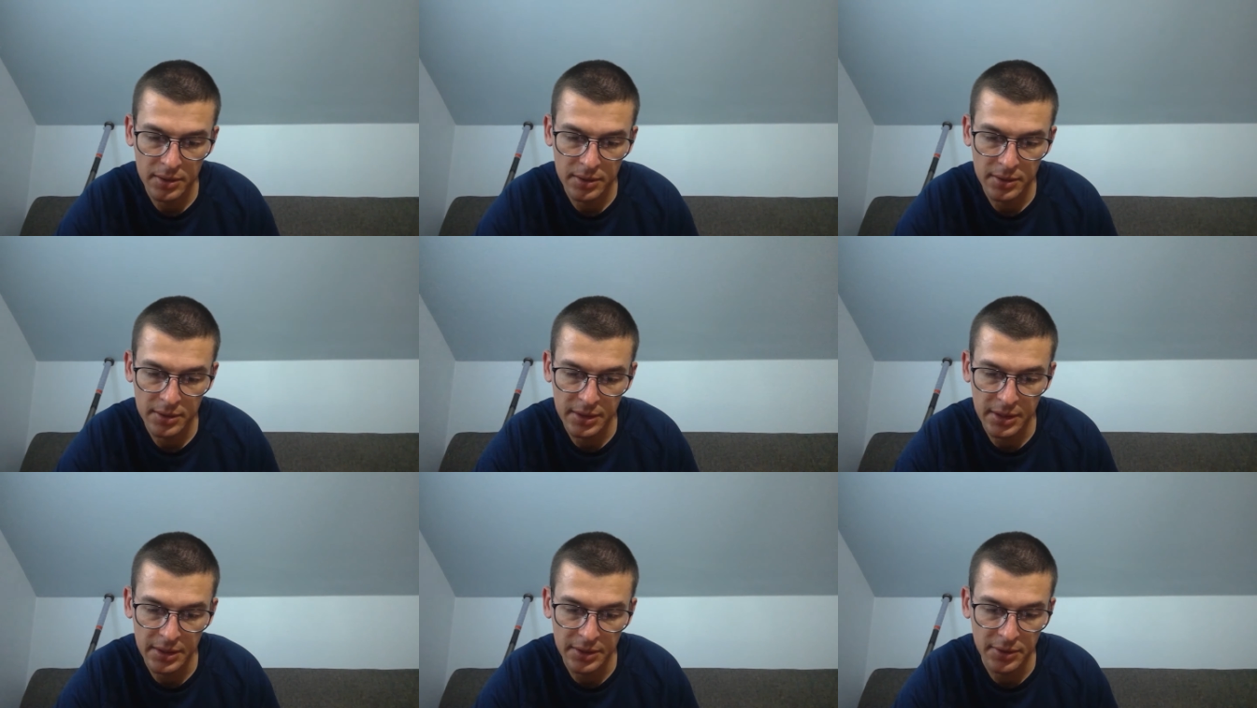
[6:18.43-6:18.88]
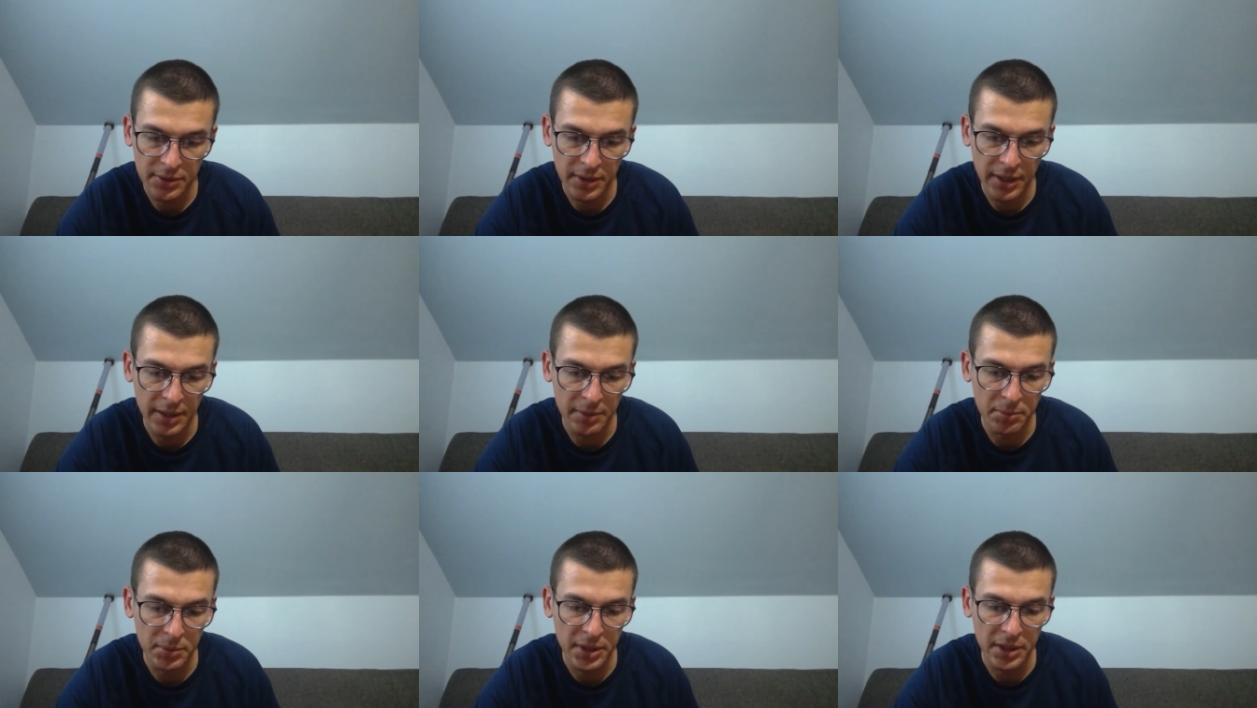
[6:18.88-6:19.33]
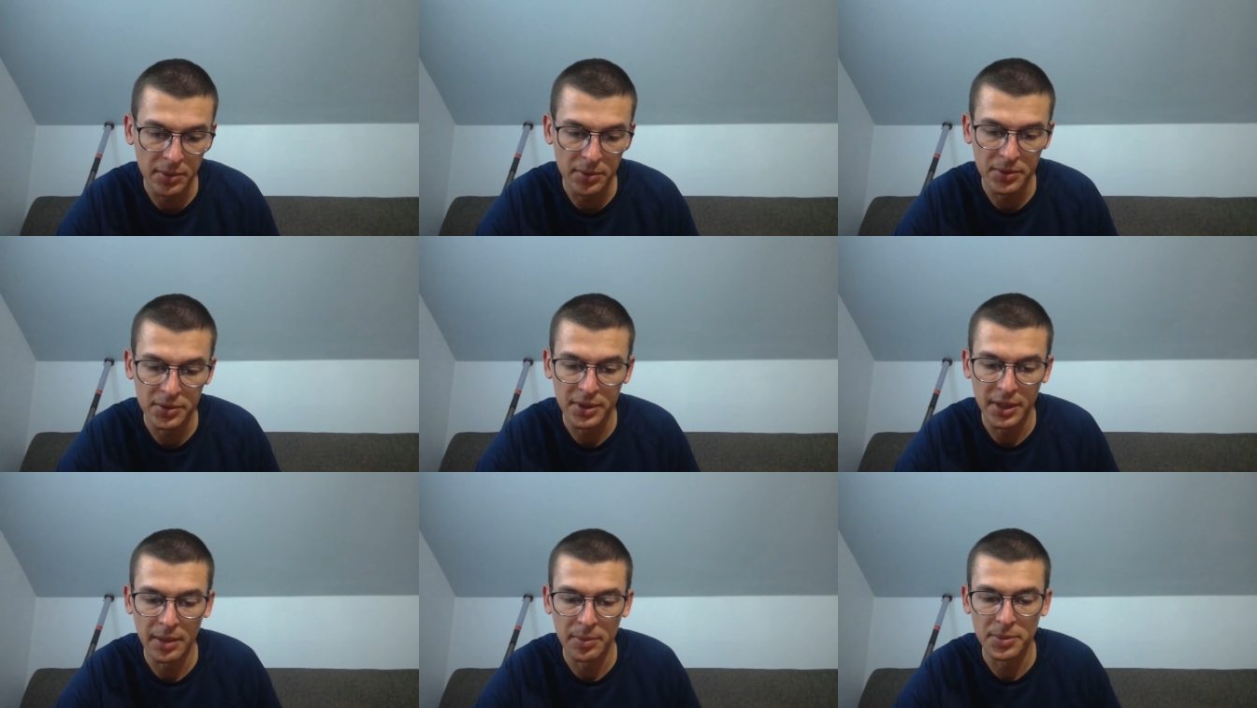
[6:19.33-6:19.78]
Caesar and Me
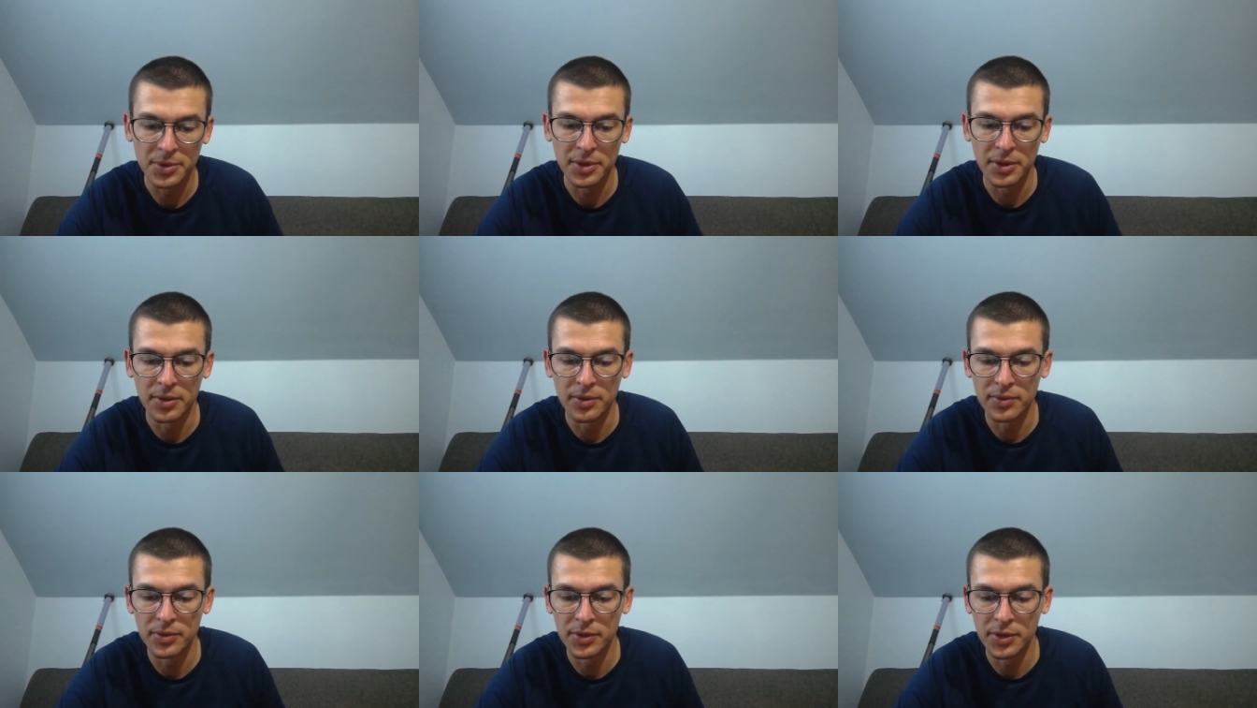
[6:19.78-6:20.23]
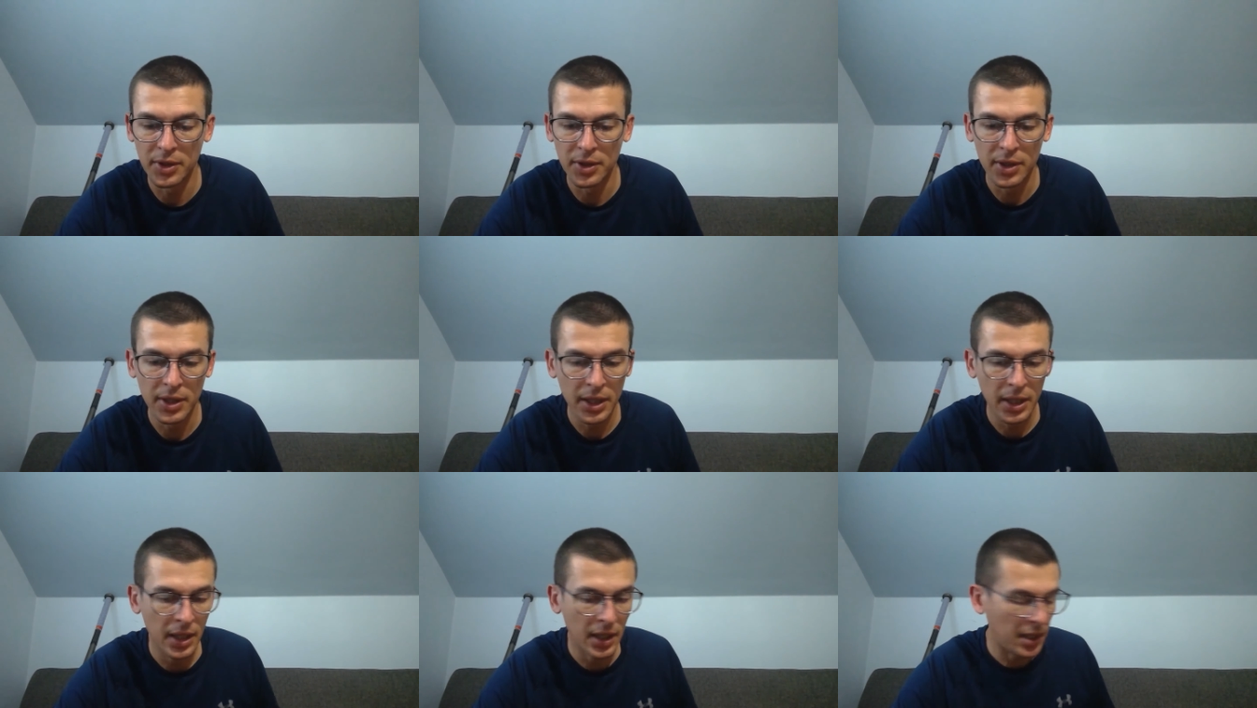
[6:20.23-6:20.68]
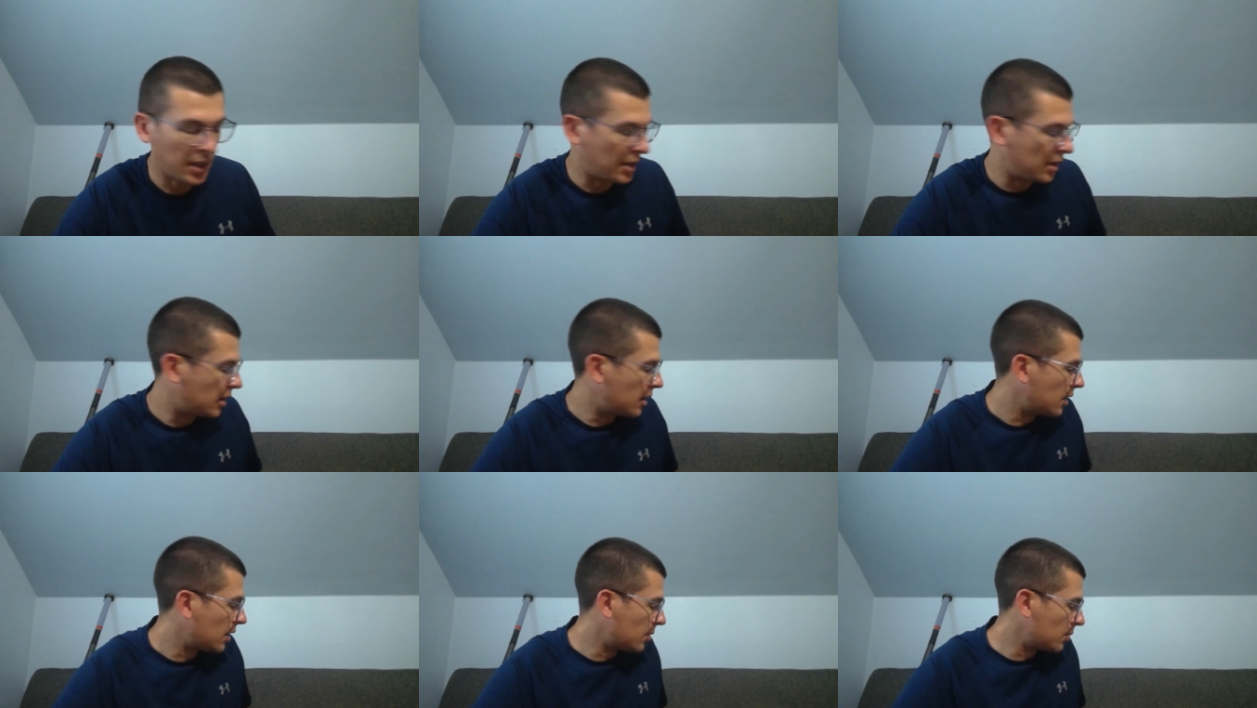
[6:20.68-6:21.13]
was the episode. So
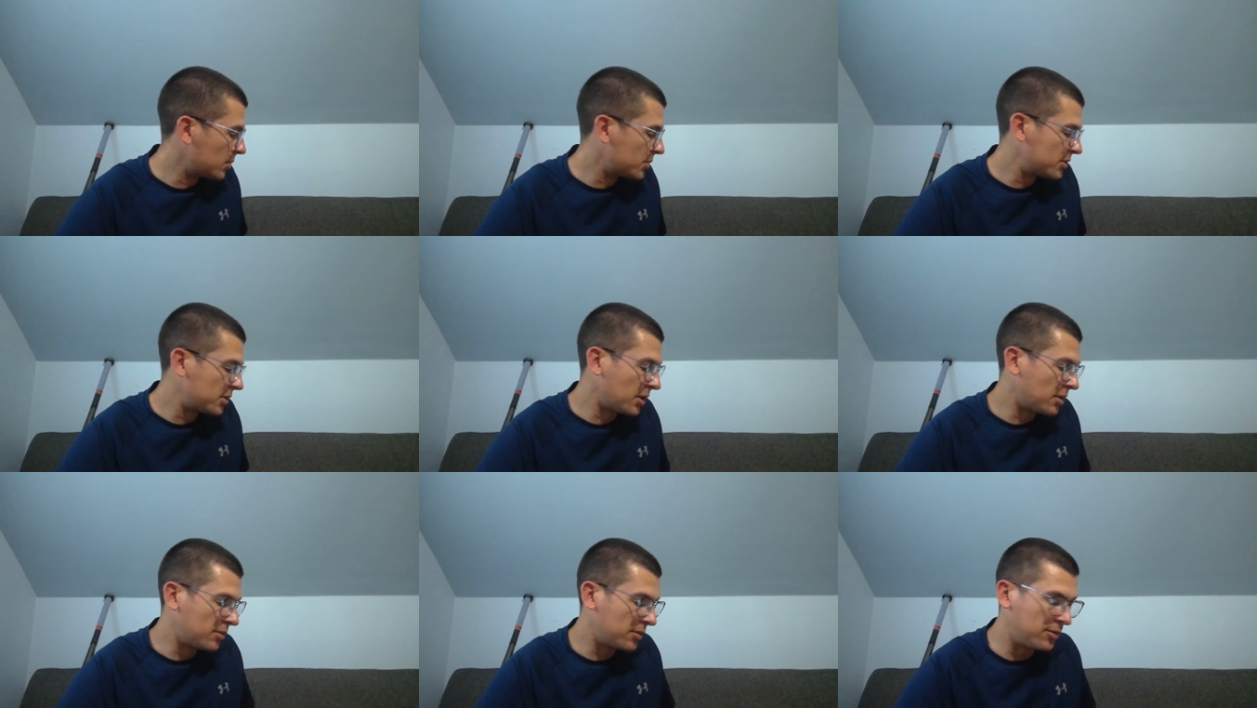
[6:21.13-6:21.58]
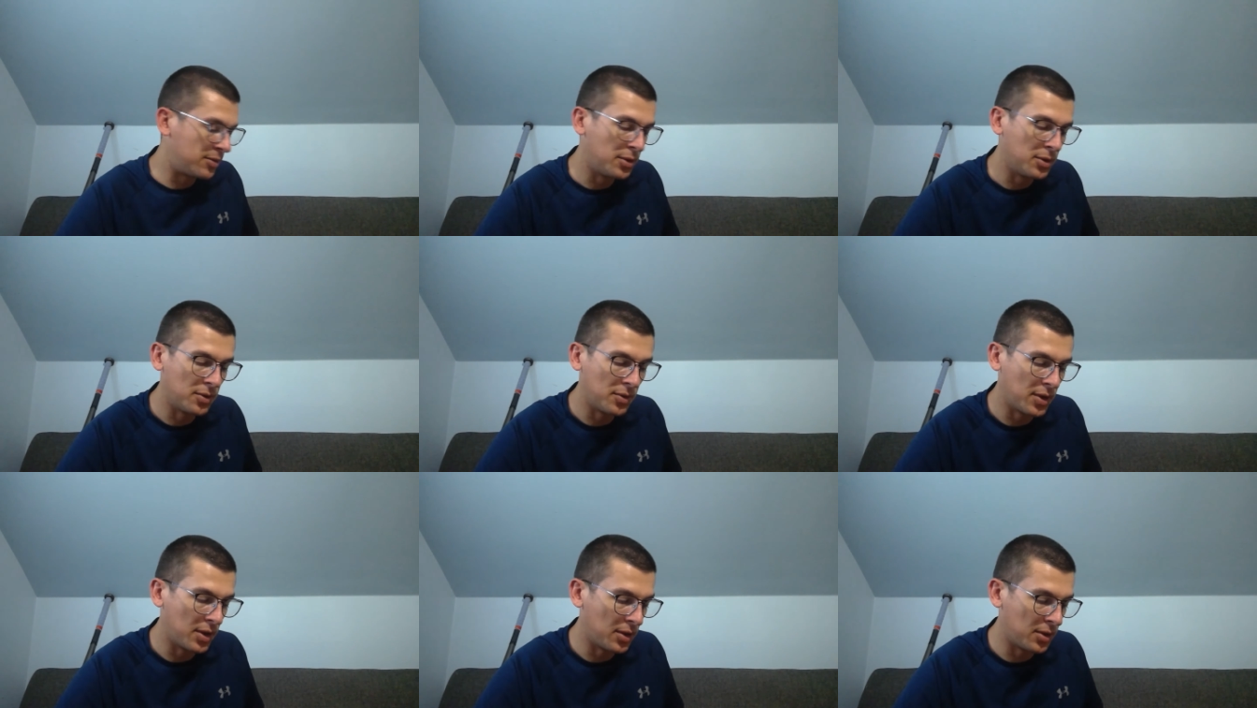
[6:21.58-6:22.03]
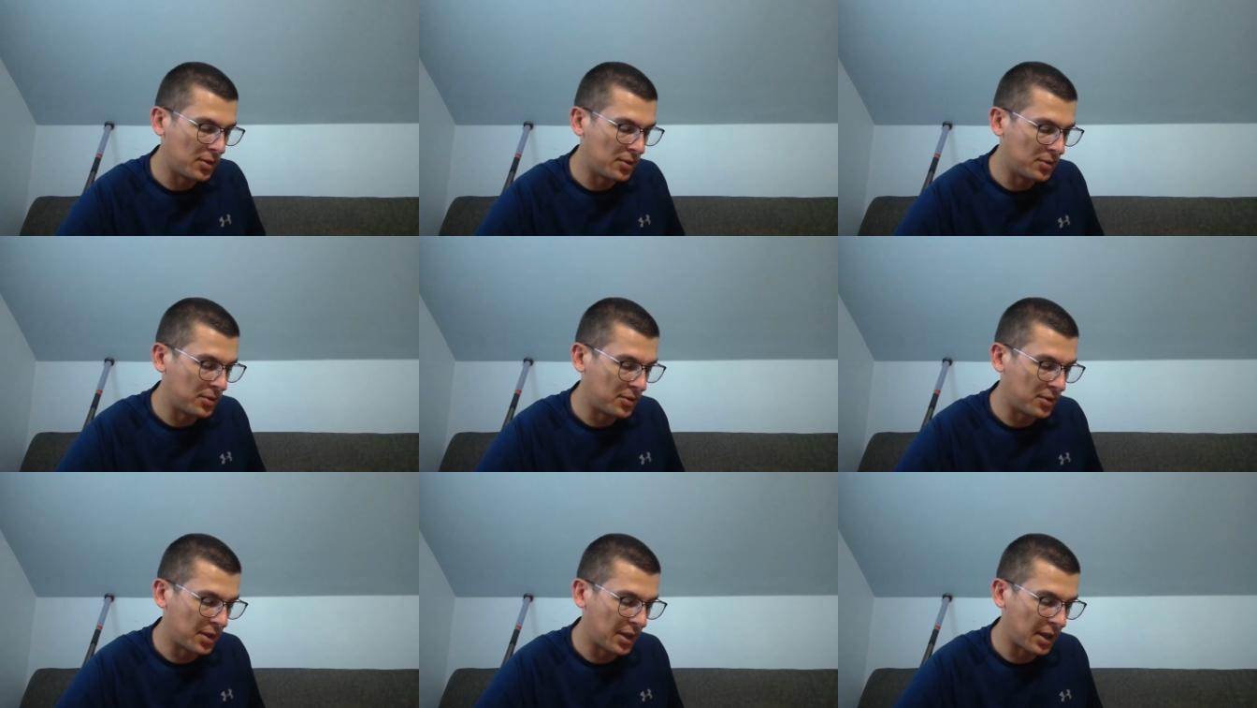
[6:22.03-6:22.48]
um, still have a few of those.